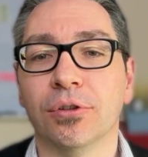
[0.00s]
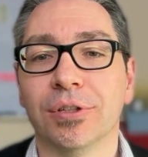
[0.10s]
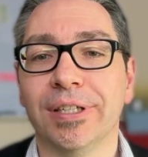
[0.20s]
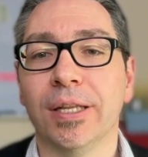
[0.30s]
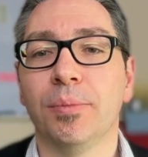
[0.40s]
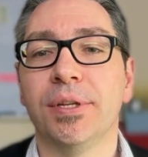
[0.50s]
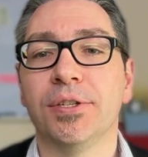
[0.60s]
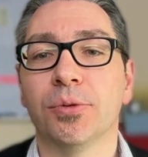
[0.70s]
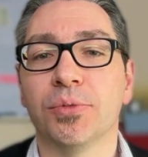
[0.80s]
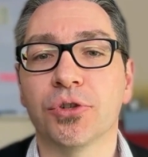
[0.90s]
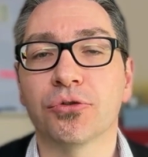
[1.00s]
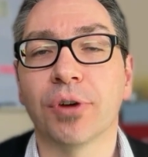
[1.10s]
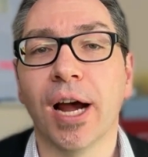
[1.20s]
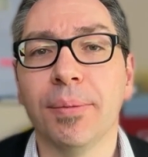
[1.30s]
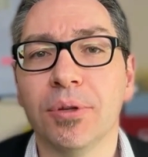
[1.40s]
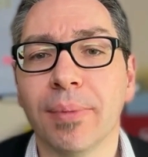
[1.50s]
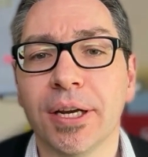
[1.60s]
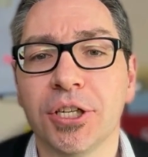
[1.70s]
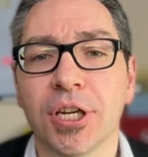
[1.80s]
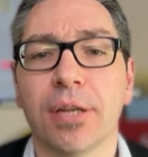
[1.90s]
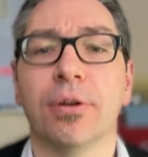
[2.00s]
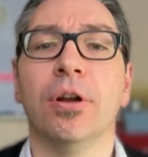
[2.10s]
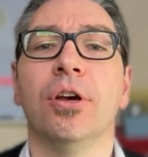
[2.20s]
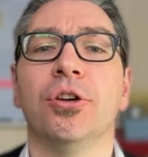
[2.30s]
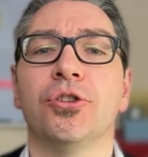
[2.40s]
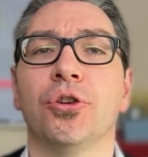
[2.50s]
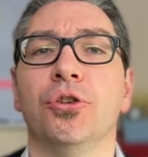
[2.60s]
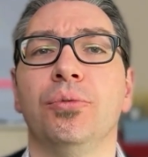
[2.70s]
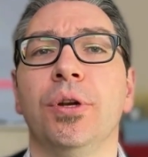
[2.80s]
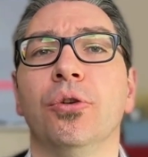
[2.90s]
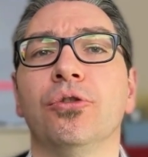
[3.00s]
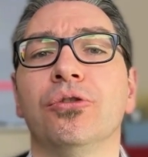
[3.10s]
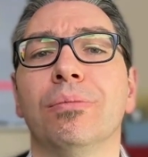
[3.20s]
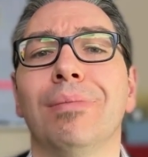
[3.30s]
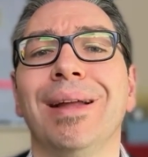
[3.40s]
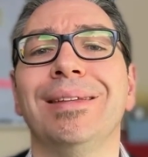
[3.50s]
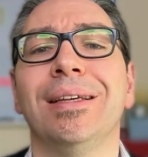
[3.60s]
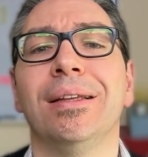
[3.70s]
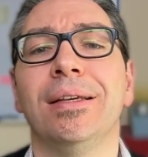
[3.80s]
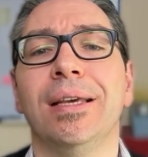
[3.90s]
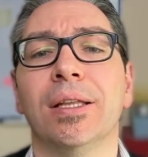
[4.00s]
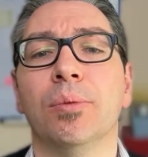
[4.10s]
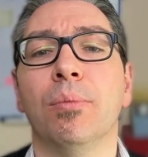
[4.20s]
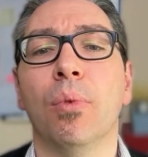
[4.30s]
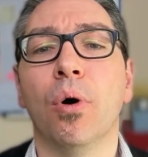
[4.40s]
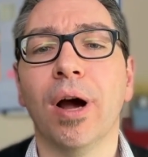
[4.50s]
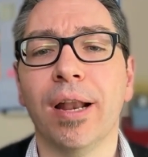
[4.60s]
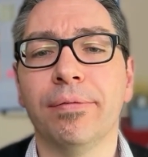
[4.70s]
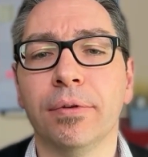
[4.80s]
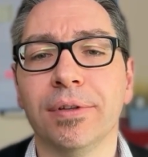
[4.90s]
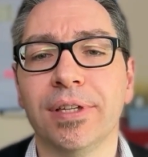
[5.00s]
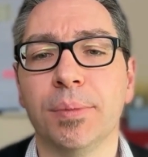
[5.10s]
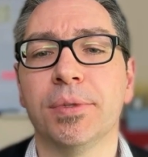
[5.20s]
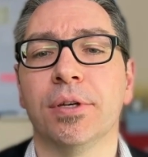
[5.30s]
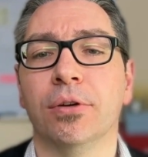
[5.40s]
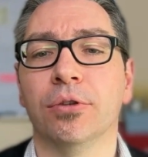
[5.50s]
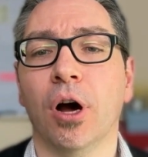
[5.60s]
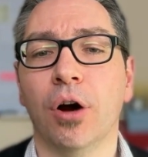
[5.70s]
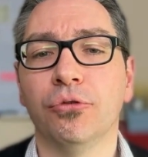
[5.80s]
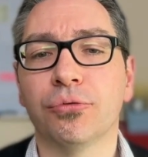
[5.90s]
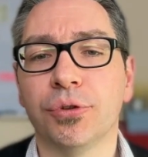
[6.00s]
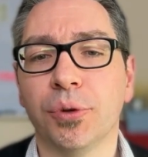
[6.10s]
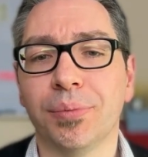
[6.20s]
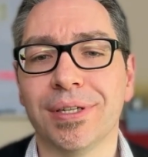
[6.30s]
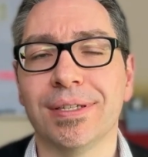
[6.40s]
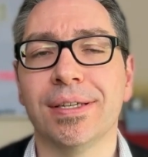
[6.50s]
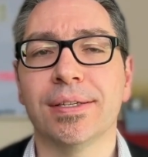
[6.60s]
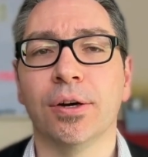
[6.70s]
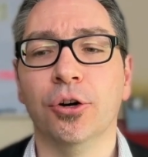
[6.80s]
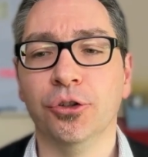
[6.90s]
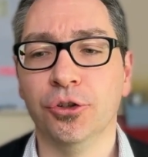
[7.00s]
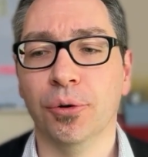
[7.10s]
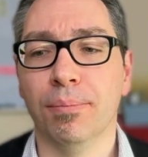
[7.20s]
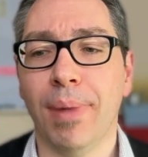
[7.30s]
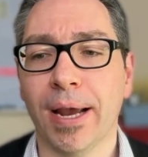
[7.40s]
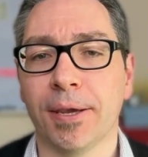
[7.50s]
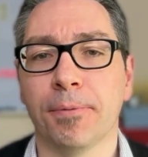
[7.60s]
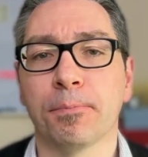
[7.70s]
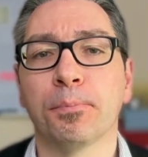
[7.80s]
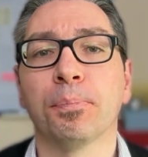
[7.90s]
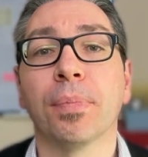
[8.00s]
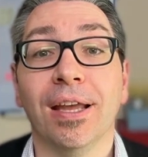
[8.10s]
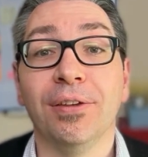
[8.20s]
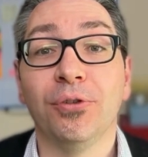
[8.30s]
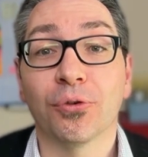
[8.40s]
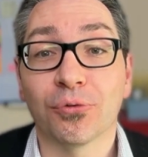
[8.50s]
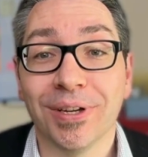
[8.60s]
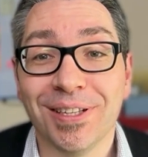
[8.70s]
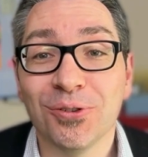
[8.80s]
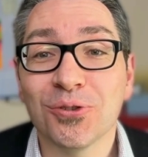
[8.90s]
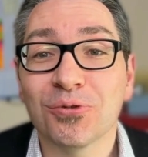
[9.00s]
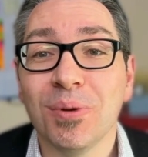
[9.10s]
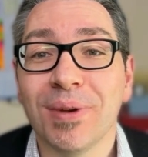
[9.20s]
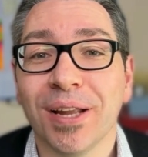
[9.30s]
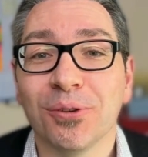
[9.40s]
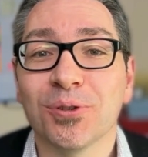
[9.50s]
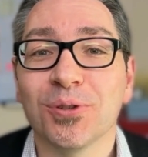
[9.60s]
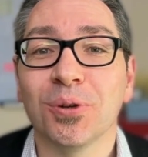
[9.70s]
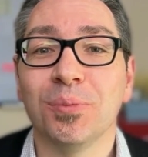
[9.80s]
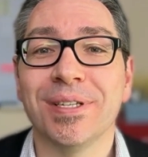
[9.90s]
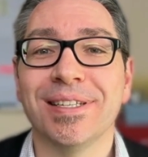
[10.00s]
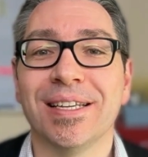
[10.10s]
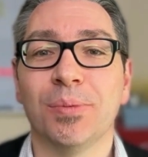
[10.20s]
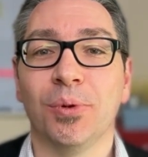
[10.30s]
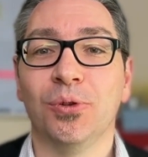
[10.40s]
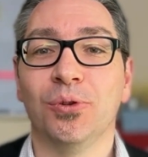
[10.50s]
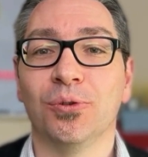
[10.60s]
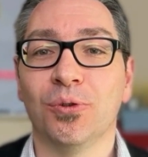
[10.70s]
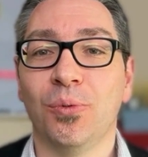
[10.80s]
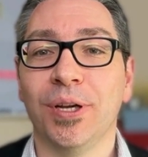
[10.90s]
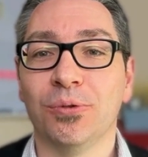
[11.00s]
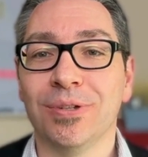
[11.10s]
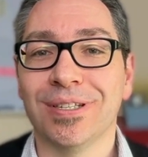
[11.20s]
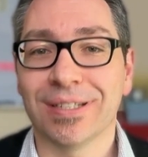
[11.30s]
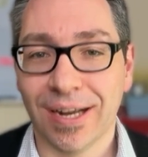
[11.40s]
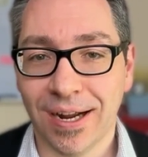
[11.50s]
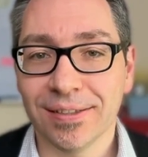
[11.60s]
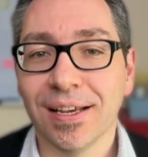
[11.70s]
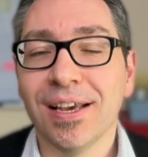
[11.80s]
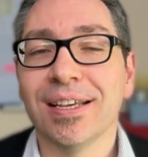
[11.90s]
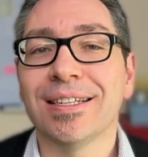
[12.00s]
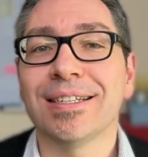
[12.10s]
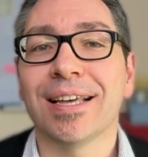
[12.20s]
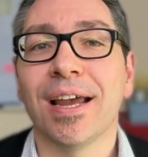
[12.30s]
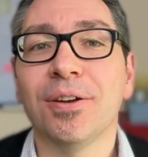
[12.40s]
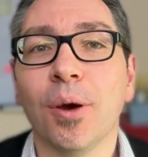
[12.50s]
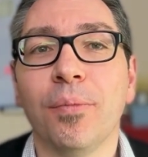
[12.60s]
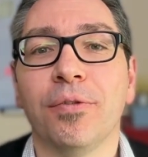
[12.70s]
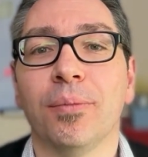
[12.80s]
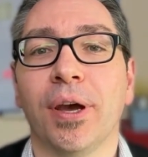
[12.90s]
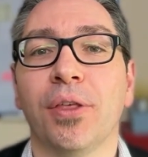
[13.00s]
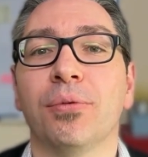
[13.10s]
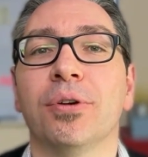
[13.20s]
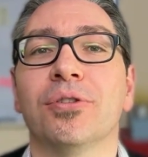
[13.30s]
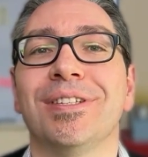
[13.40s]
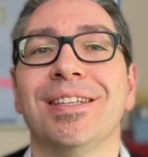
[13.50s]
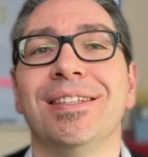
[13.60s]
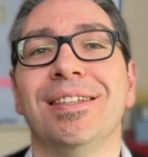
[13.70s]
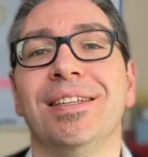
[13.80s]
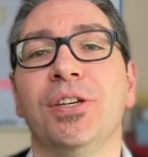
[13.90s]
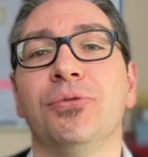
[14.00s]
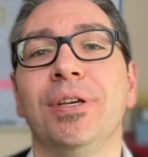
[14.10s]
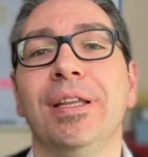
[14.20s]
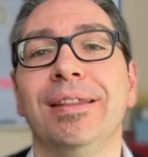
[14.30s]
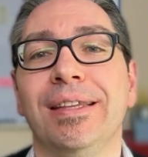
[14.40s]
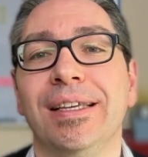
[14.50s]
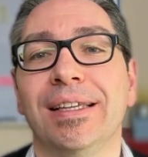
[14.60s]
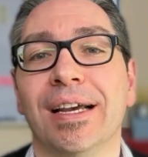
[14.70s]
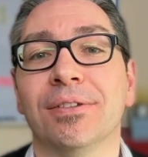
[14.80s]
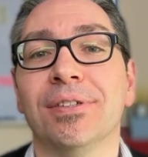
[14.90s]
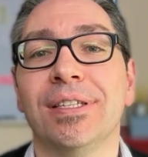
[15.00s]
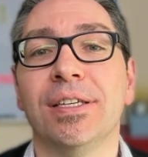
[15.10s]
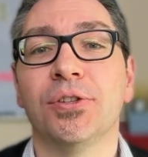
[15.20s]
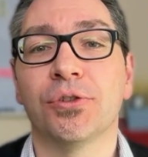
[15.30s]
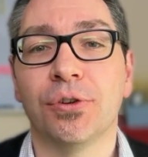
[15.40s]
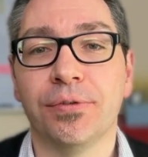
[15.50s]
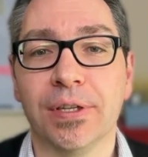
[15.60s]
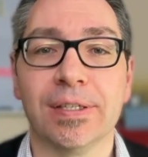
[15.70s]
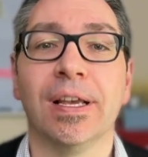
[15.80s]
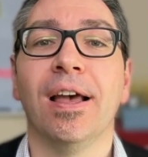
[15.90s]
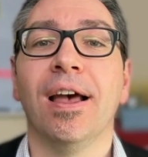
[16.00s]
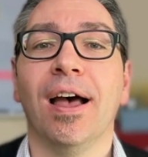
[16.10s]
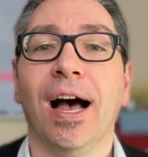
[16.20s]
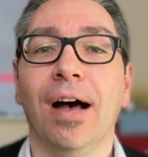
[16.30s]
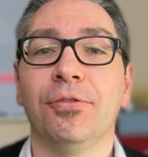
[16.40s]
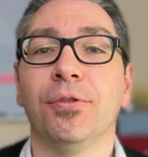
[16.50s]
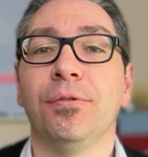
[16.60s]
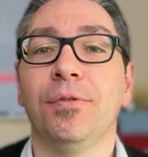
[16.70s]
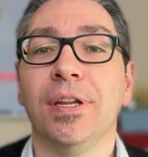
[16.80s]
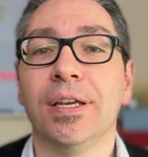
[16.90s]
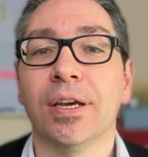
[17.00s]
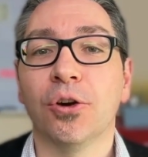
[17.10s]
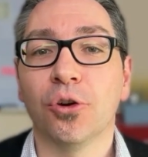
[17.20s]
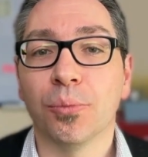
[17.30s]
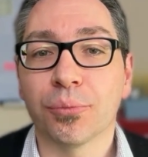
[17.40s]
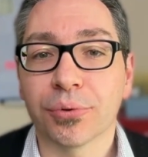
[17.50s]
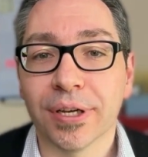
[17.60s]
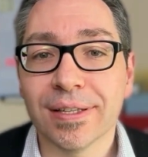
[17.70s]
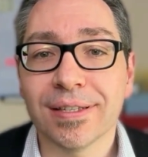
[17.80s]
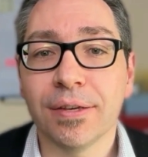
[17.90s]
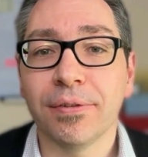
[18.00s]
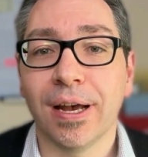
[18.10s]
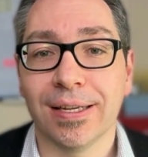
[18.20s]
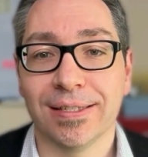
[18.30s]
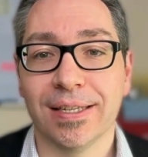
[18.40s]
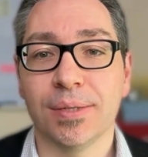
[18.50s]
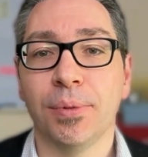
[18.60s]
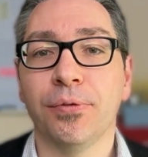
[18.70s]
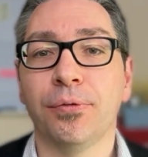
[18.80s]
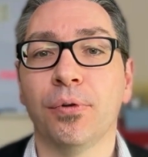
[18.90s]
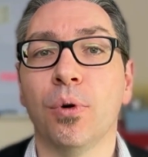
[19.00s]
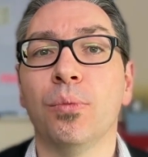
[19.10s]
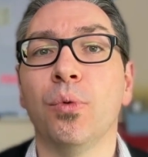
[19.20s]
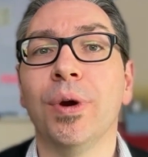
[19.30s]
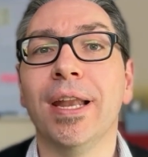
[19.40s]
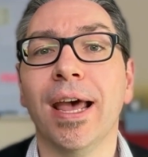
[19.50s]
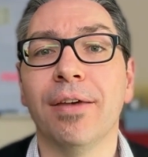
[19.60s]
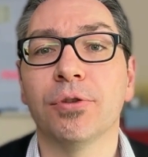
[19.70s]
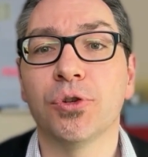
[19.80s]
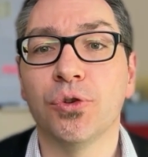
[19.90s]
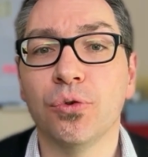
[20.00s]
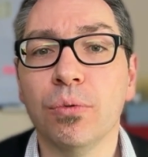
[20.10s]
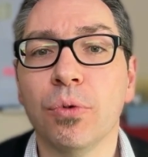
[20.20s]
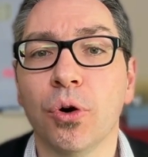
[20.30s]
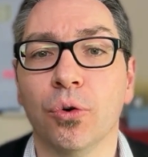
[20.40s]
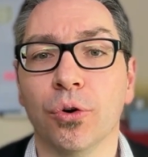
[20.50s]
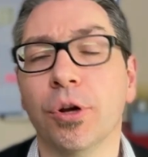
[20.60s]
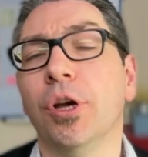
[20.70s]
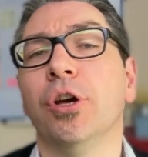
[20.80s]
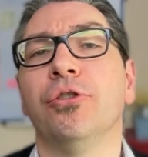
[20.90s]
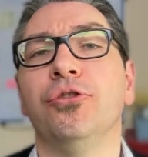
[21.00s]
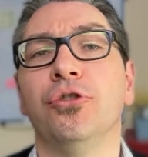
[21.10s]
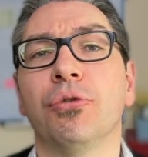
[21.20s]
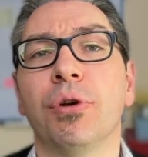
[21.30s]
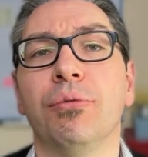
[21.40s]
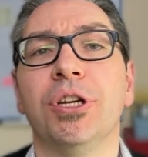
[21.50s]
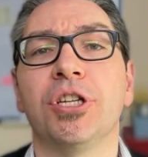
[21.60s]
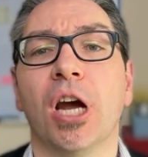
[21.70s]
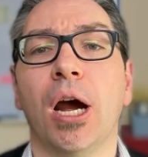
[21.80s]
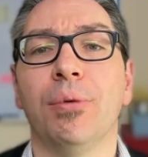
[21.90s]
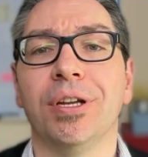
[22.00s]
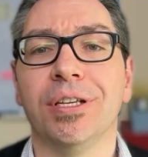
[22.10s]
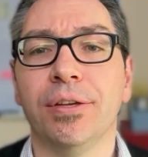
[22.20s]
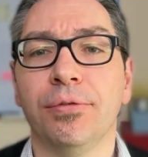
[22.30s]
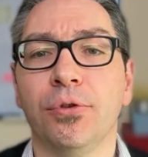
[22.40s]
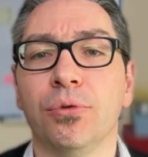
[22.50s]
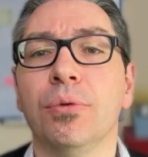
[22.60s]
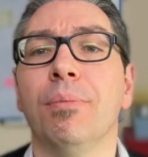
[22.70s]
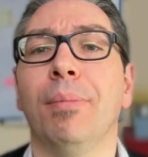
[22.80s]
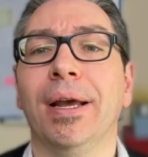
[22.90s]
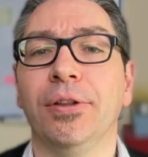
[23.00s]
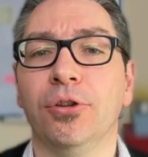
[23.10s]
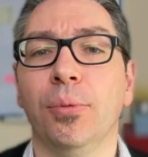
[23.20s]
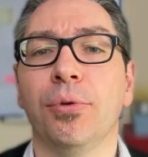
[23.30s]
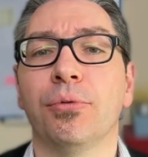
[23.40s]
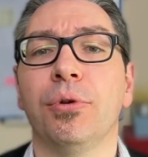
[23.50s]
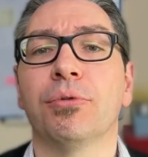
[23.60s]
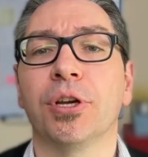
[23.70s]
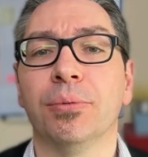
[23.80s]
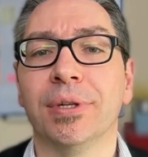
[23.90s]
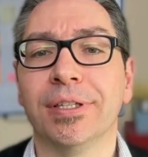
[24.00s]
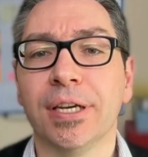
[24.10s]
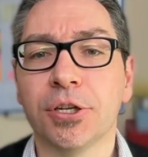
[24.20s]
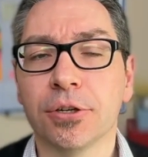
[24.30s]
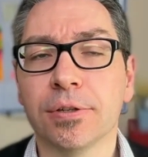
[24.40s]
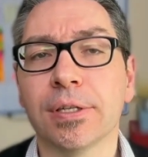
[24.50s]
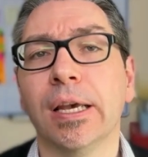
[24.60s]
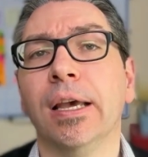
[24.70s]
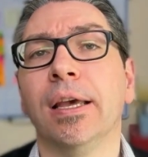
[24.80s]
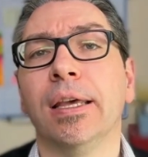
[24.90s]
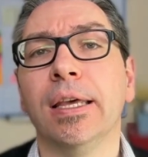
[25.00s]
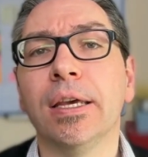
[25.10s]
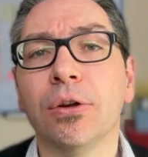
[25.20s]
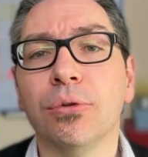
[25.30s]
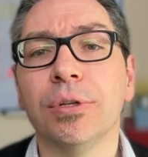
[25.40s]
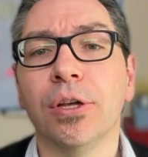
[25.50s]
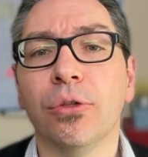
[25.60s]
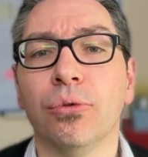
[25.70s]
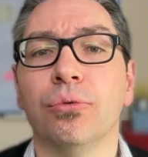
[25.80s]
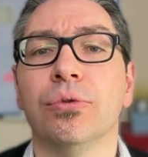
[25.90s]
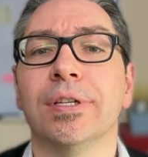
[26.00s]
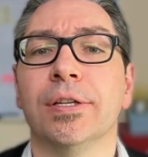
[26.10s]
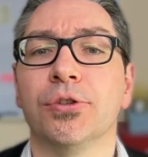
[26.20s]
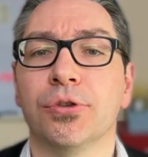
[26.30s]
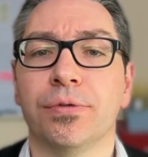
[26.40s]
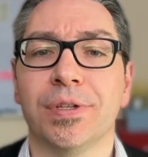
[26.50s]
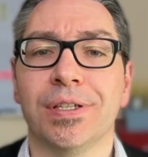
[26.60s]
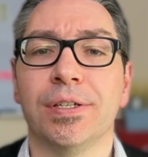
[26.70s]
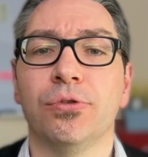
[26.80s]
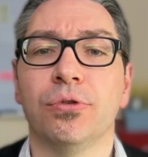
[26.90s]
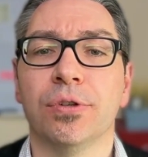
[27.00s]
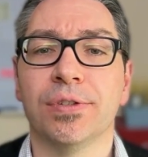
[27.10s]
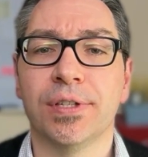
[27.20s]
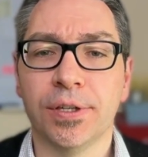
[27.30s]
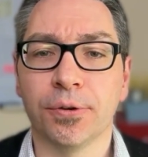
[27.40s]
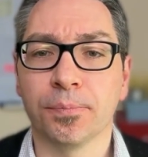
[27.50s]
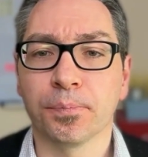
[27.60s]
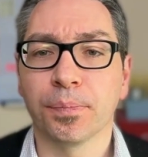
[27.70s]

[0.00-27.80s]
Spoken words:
done yet, please subscribe to my channel so you will automatically get more helpful tips on how to run your business on your Mac. And if you're ready to streamline your solo business but don't know where to start, sign up for my 360-degree tech diagnostic service. After filling a comprehensive assessment form, we'll have a Zoom call during which I will give you my top 3 recommendations, including tools and services to consider.